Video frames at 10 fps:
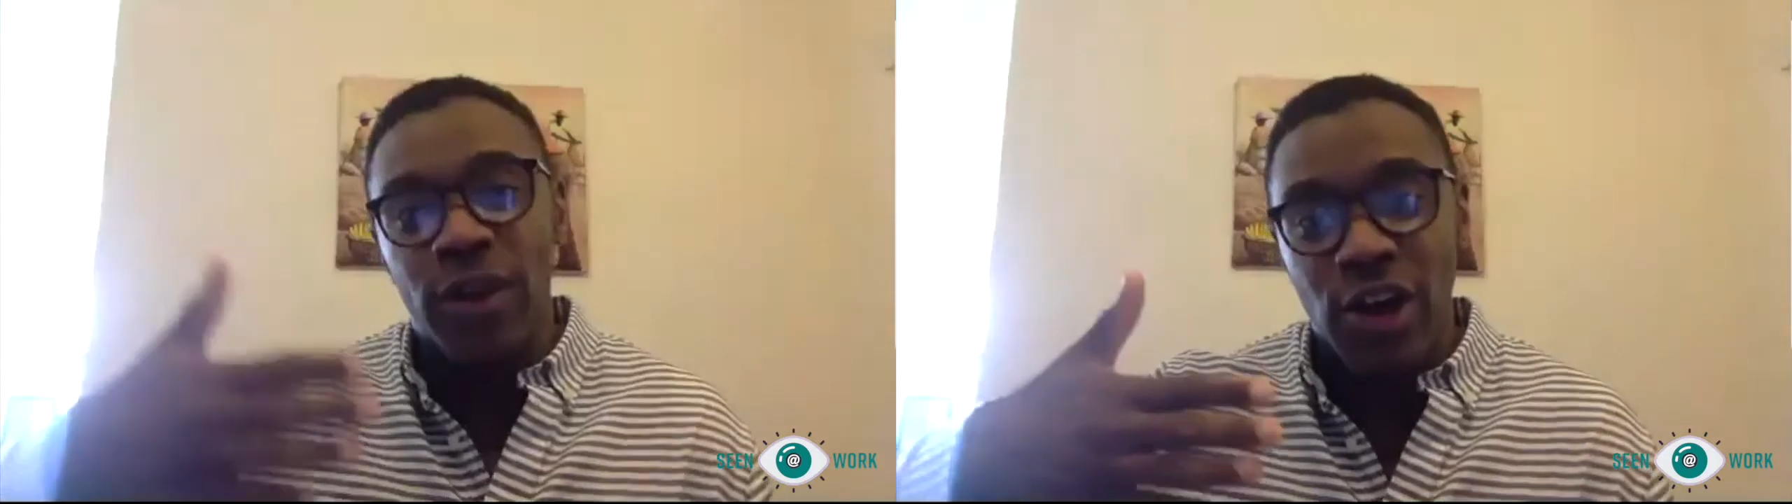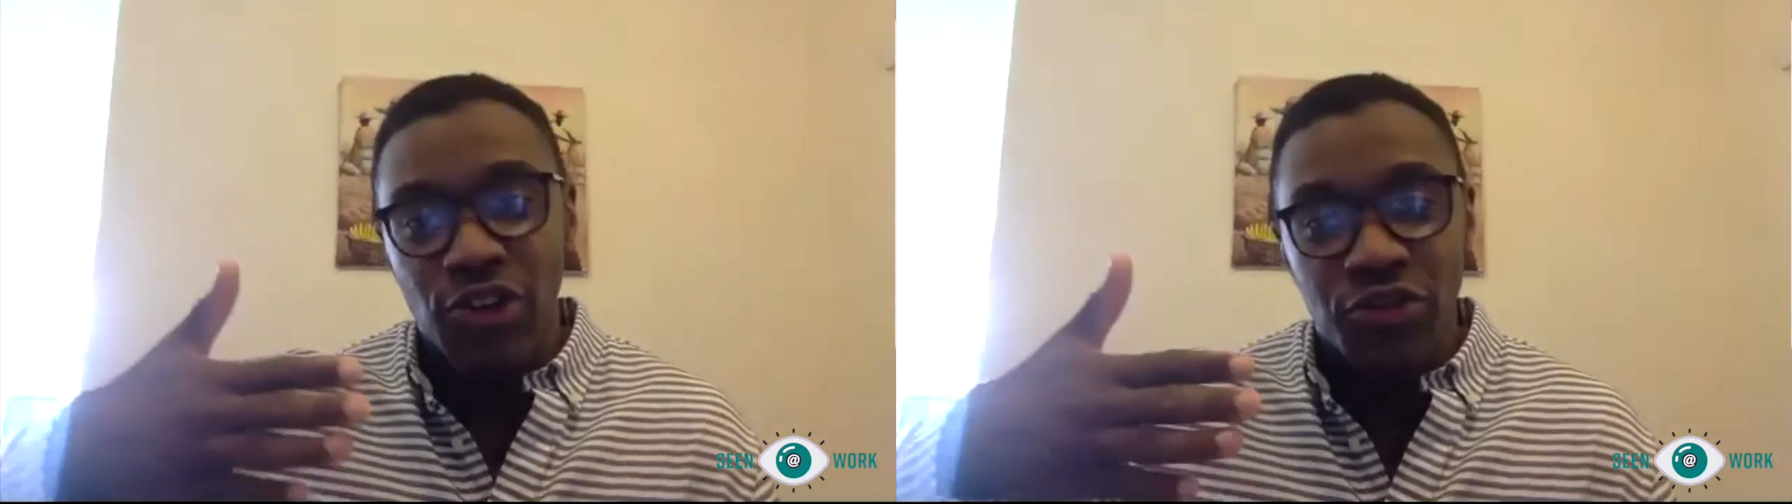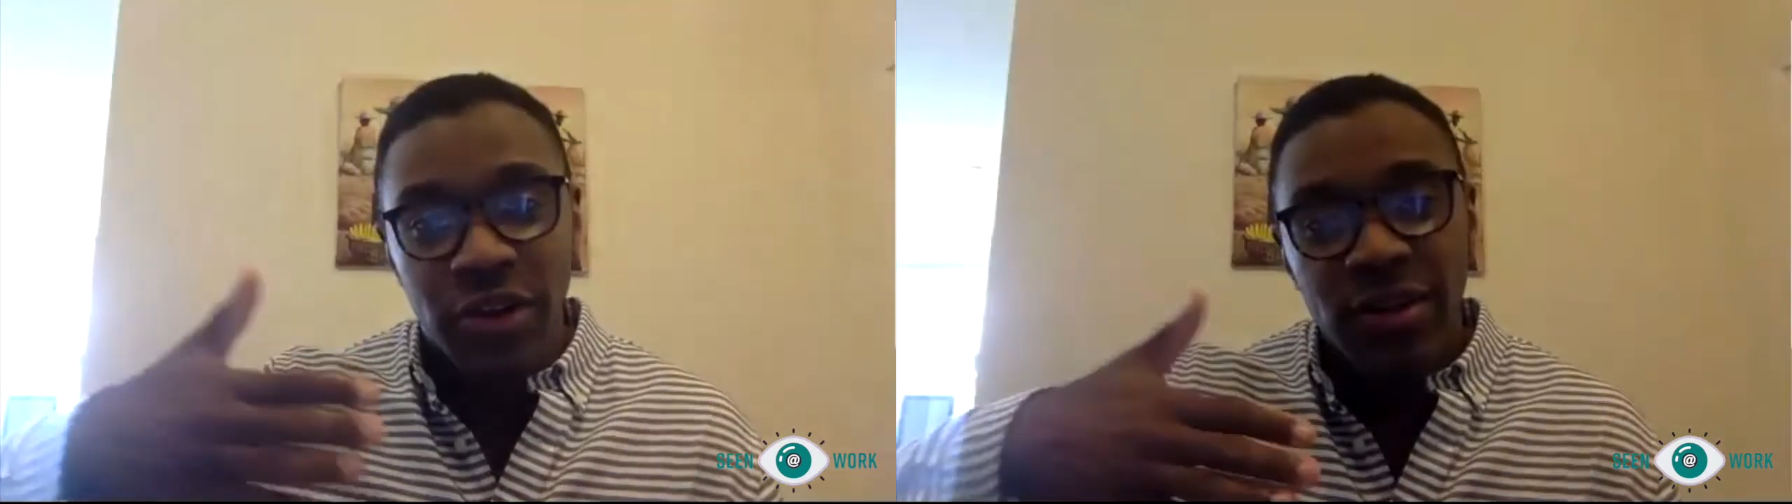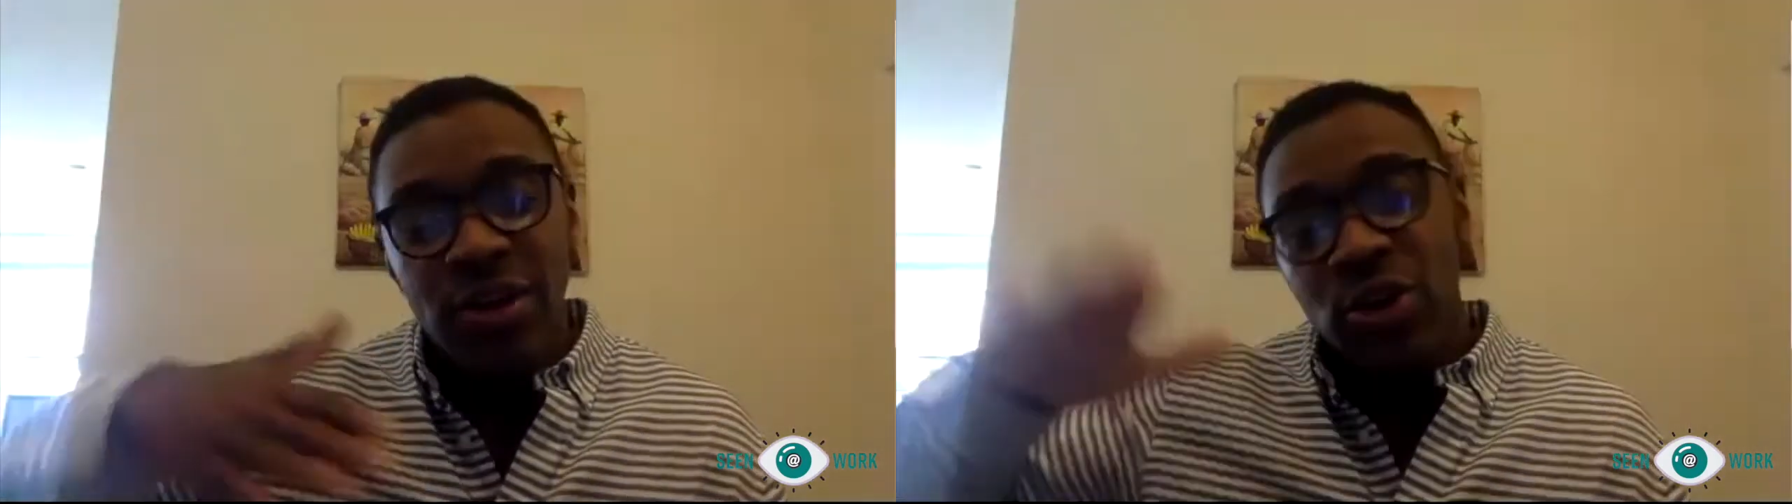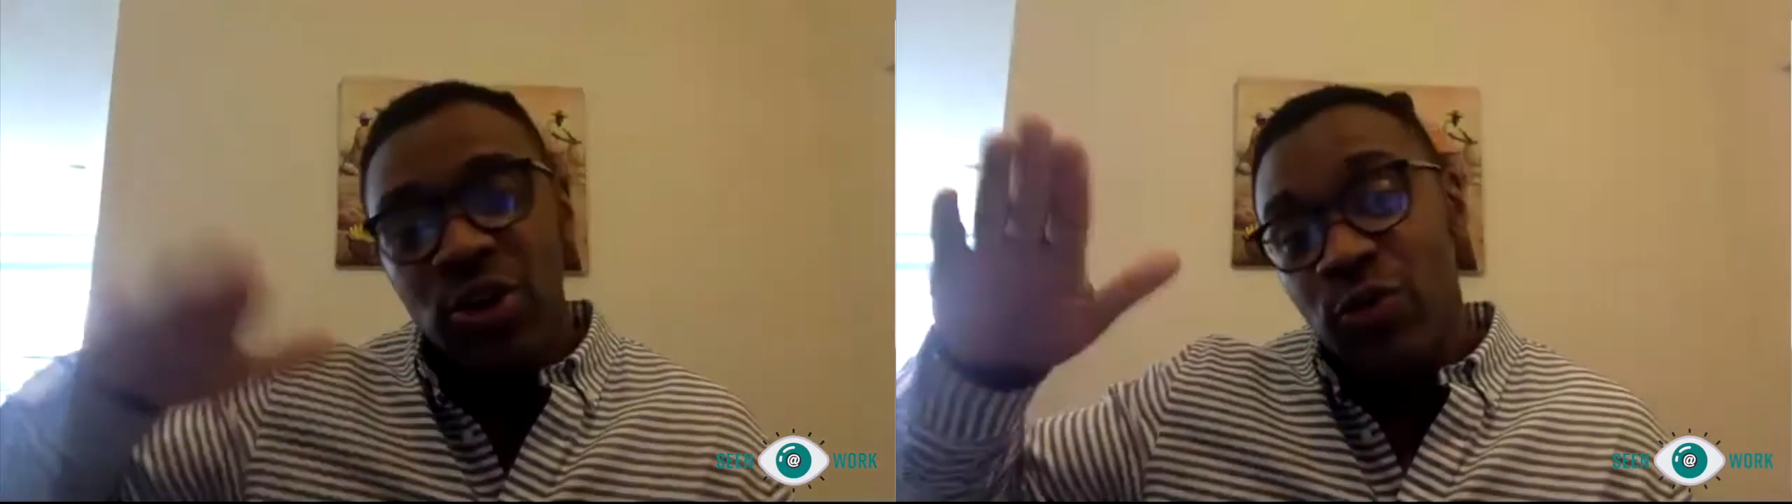hundred,
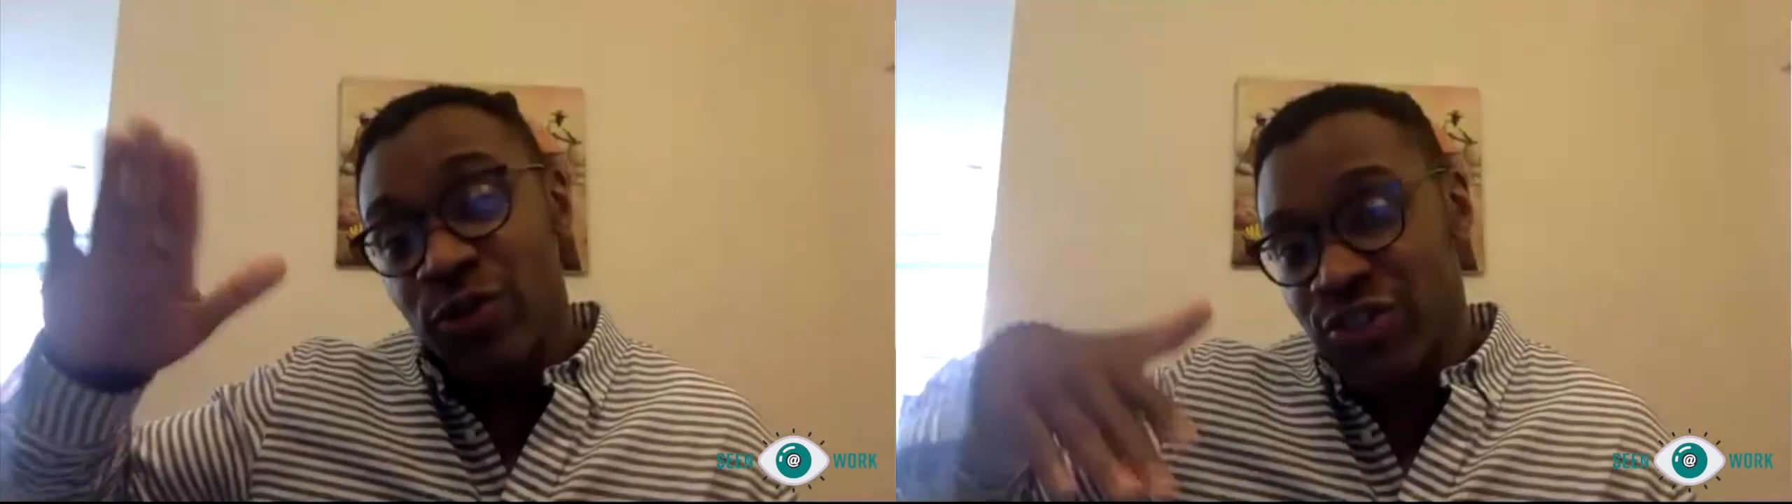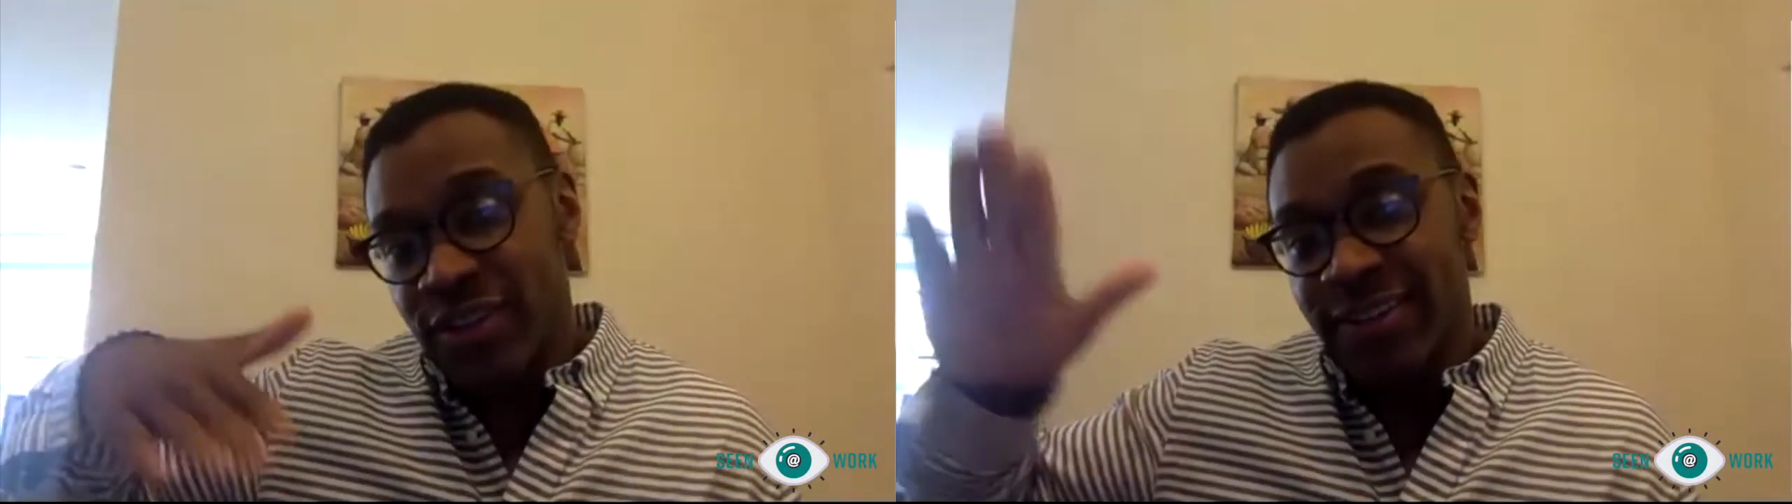which is like